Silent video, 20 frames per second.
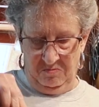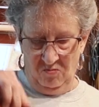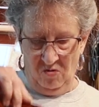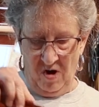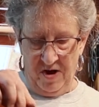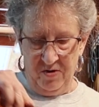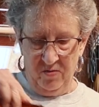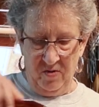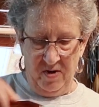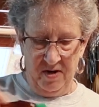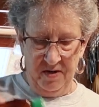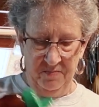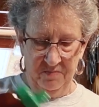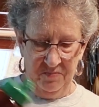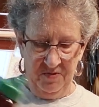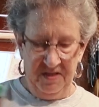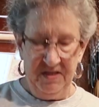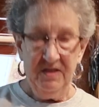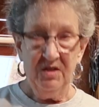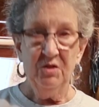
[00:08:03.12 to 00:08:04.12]
right around a
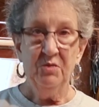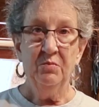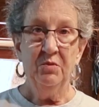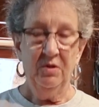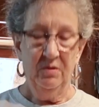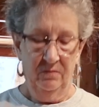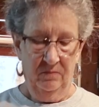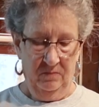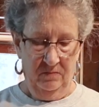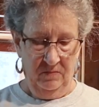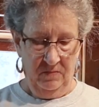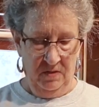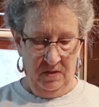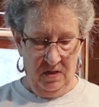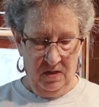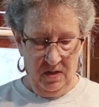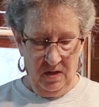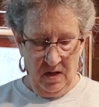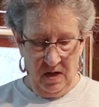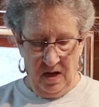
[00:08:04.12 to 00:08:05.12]
teaspoon.
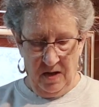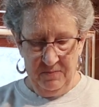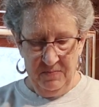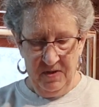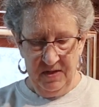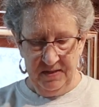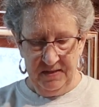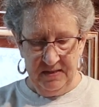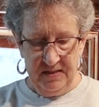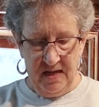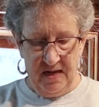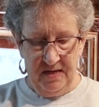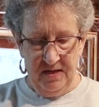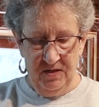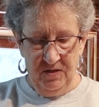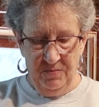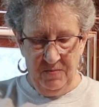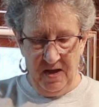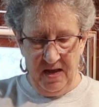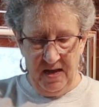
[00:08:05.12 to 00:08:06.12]
I mix that
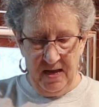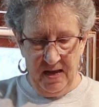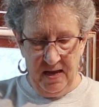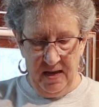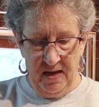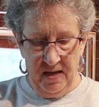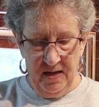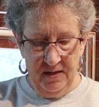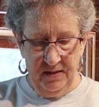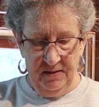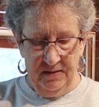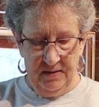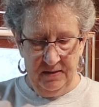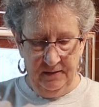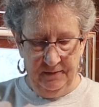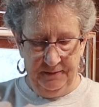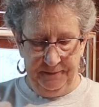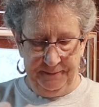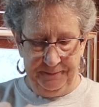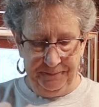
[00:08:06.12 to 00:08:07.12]
into my
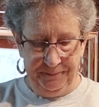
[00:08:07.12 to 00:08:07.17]
eggs.